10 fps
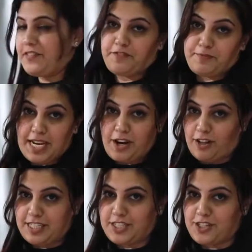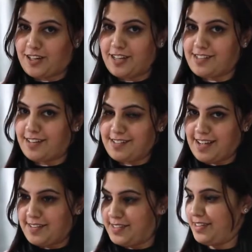we've made all these chocolates
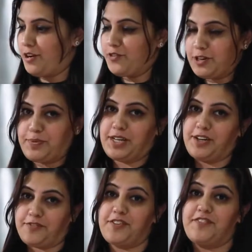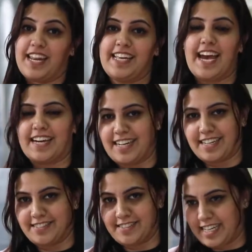ourselves over a period of a very hectic
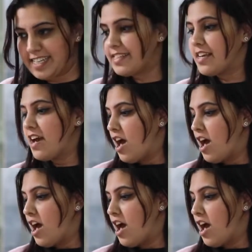2 days.